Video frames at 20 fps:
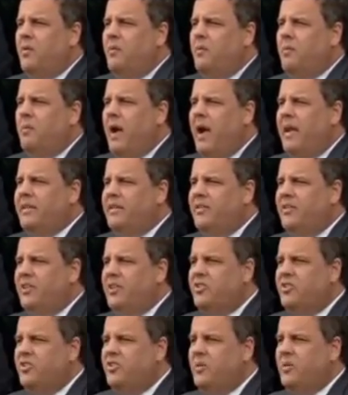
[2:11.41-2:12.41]
my
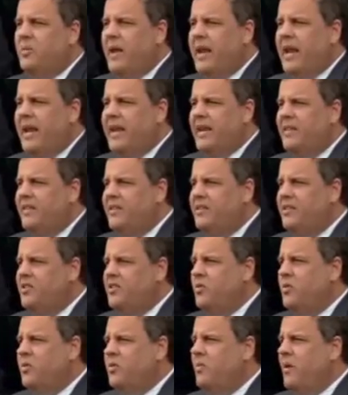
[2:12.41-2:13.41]
decisions about anything
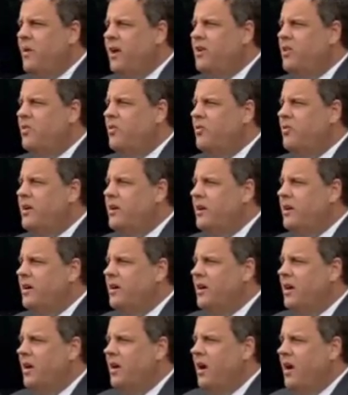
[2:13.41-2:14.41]
to do with my
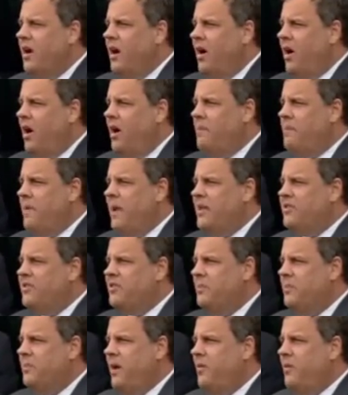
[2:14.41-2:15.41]
career are
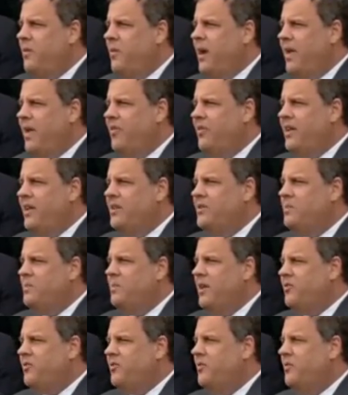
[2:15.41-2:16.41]
based upon what I think is
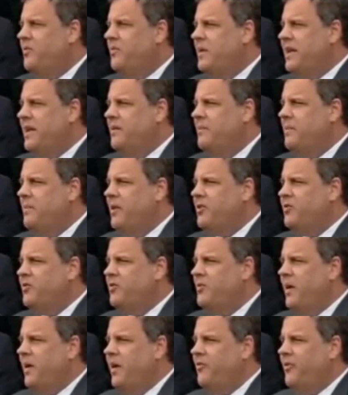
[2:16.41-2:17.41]
best for me and
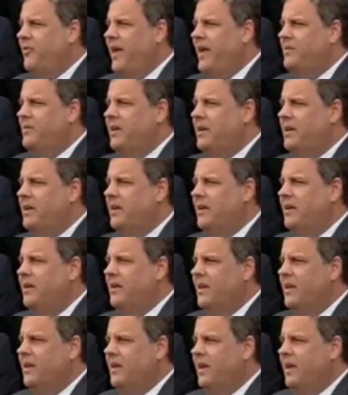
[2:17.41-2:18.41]
best for my family.
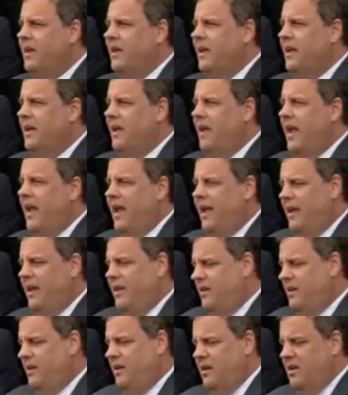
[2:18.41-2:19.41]

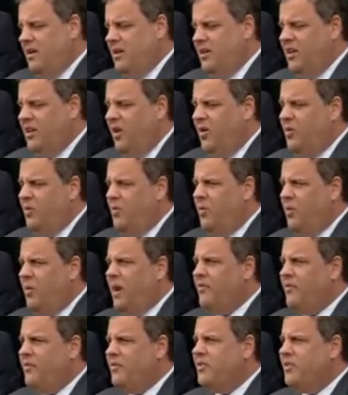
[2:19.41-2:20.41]
And, you know,
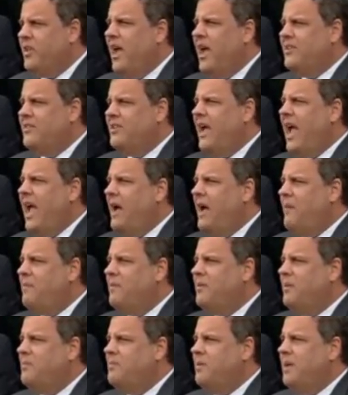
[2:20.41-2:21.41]
whatever size I
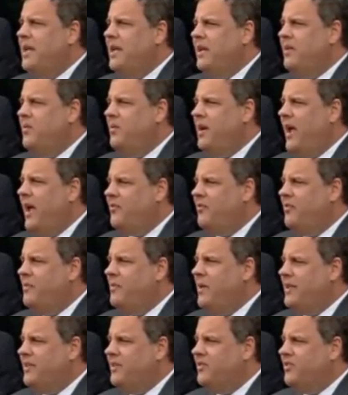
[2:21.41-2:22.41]
happen to be when I have
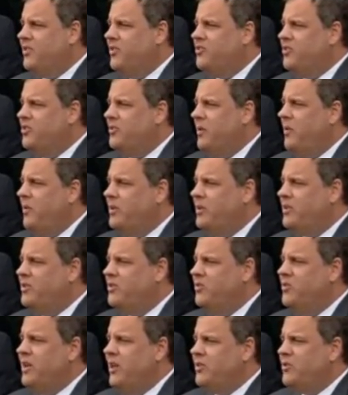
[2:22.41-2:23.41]
to make decisions about what
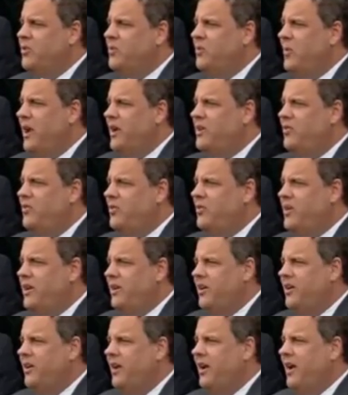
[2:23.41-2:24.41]
to do next with my
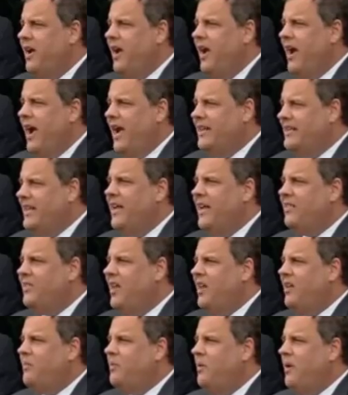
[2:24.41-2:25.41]
career, I
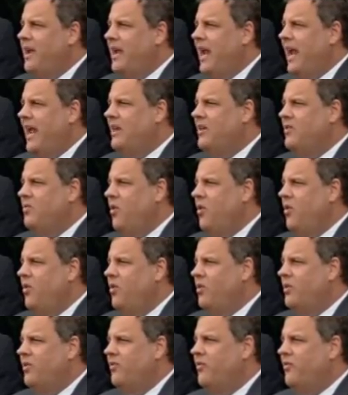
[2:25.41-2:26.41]
doubt that'll play any
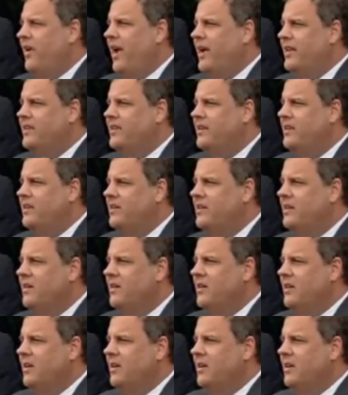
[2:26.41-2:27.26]
role or effect in